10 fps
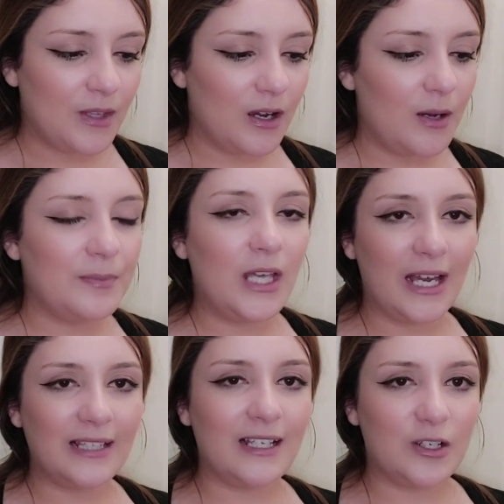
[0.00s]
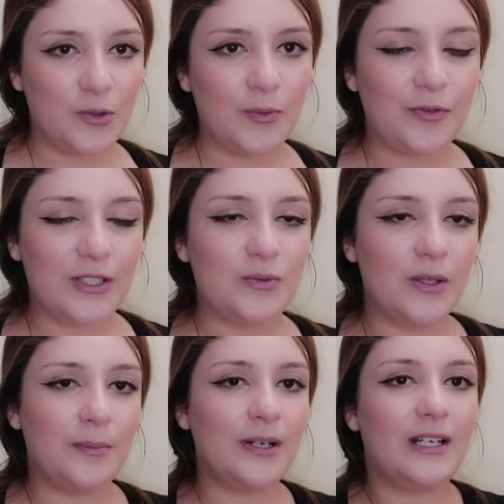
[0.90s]
They had like a group of friends with
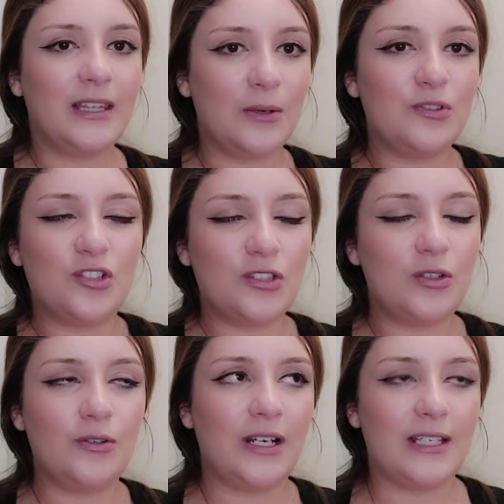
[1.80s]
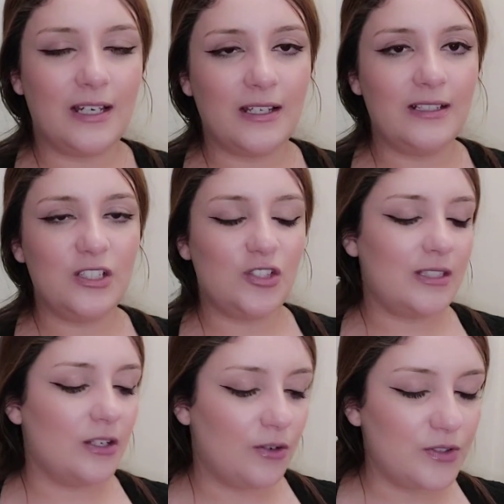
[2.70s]
them, but like there was just two like initially
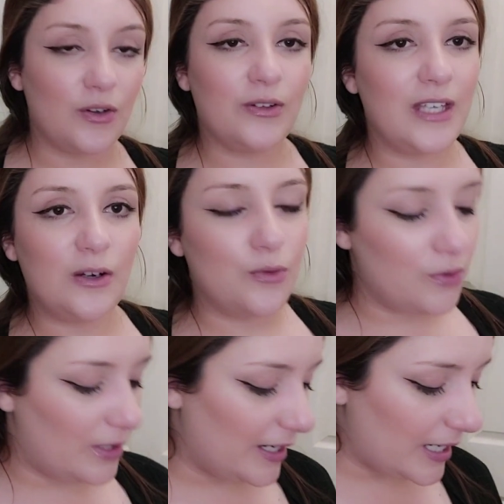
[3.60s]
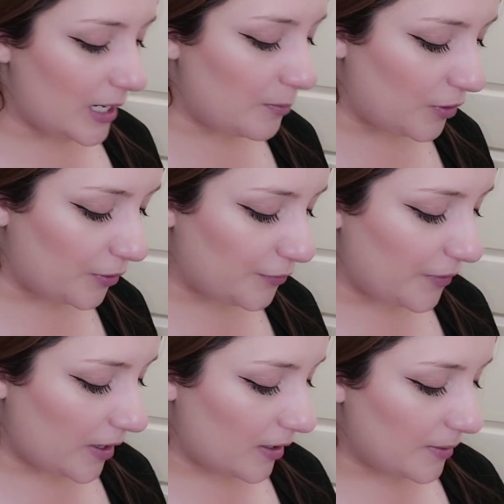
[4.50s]
sitting off. So they all like came off.
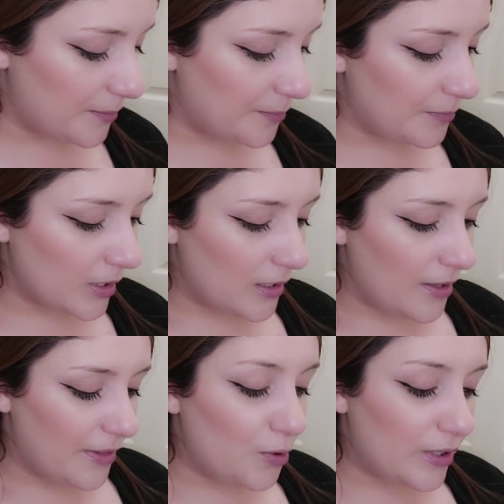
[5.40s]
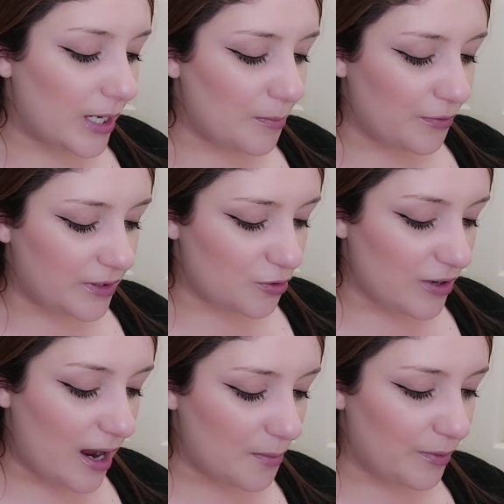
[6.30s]
They all came off the
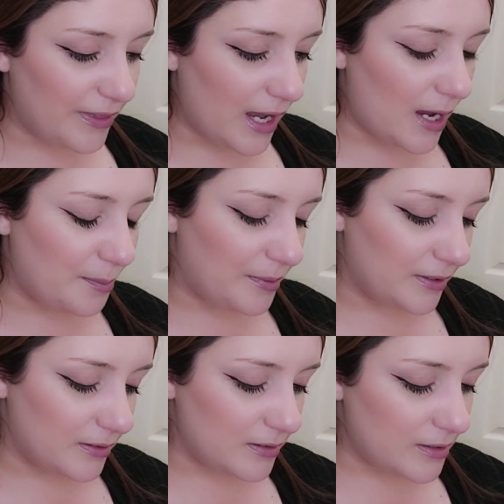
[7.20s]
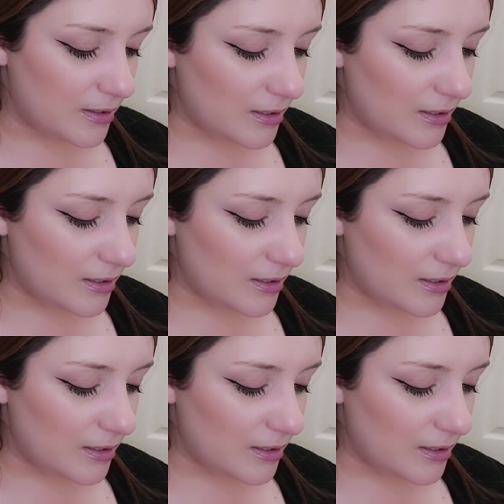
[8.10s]
tram when that happened.